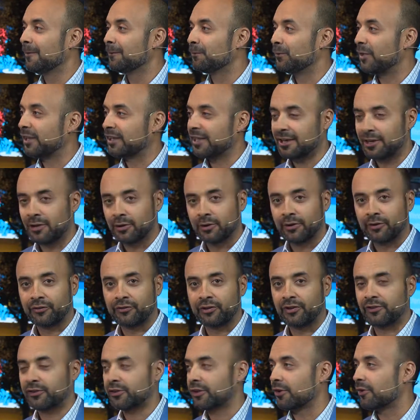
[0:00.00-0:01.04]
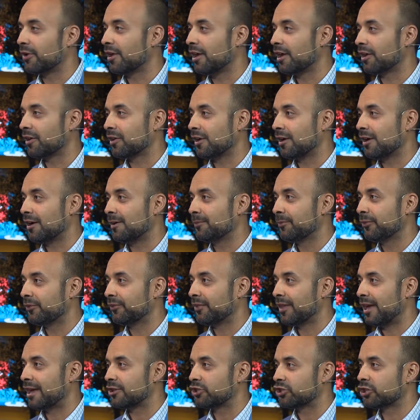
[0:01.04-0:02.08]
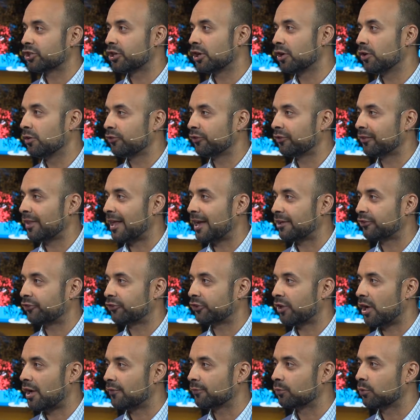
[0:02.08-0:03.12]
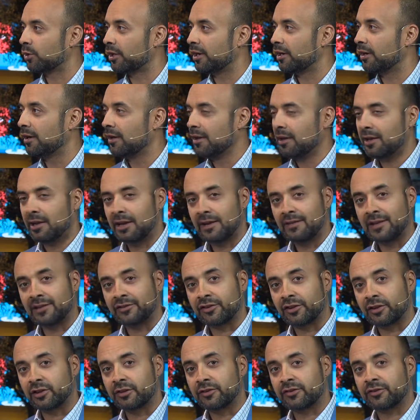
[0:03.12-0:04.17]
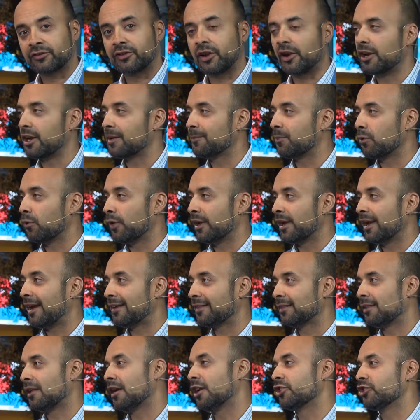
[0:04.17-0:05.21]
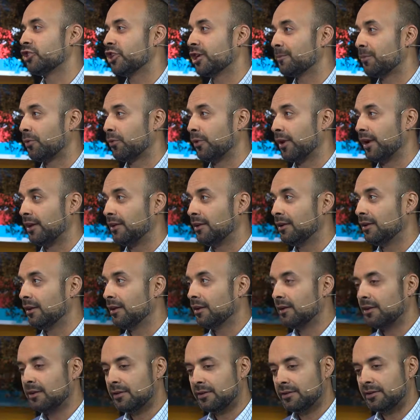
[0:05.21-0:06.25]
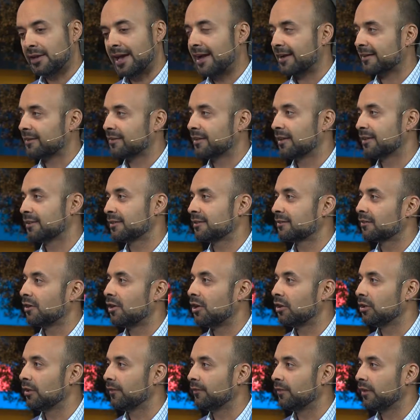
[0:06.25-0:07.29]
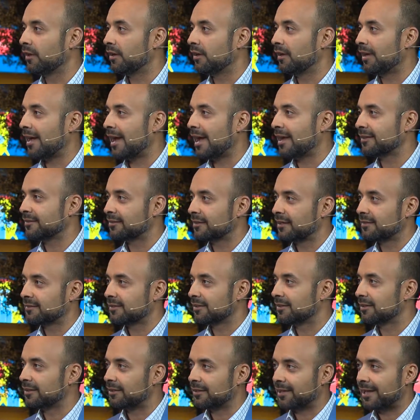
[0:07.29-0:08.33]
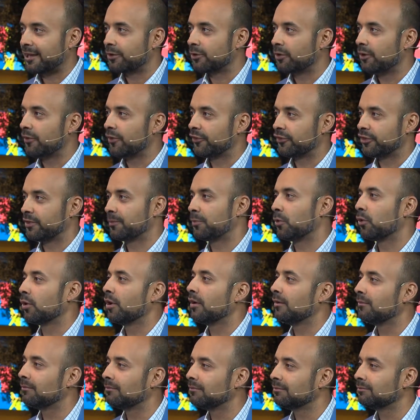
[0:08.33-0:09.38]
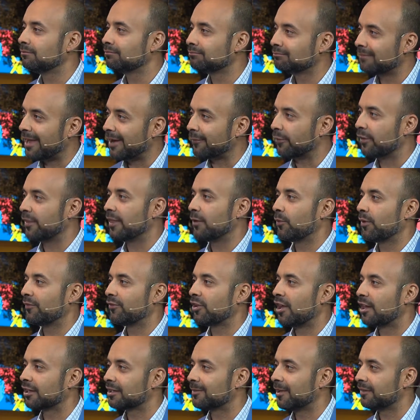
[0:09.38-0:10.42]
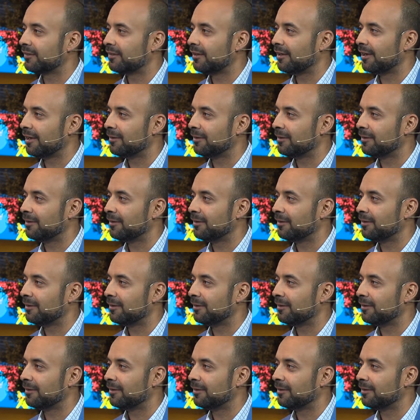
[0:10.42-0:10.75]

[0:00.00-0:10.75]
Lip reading: They can go to cisco.com/go/software, and that's a good starting point and launching point to access all of the assets and collateral that support everything we've talked about today.